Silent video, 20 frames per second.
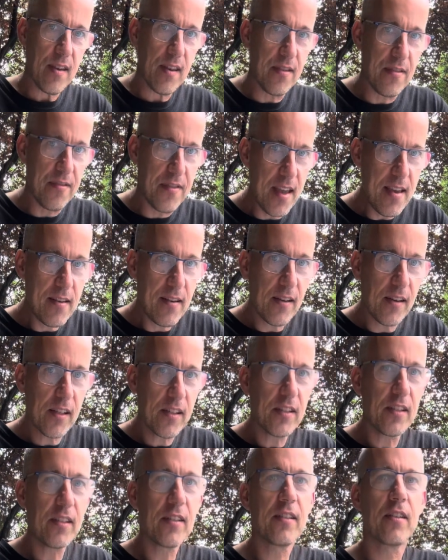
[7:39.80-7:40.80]
They
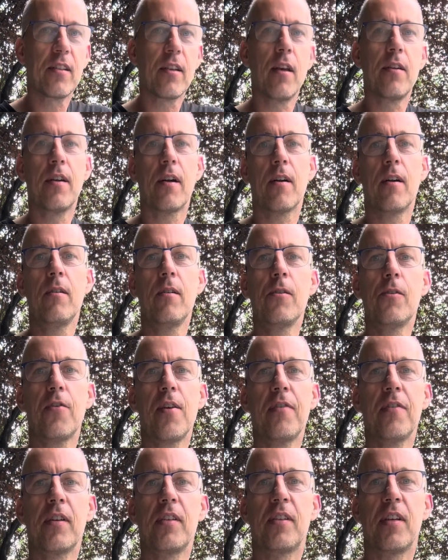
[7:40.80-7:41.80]
cause us their own
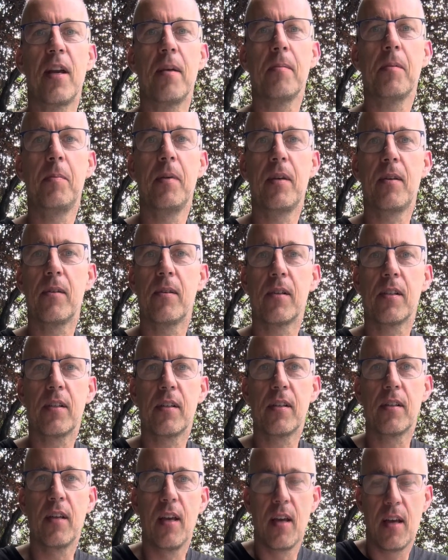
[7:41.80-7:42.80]
traffic jams because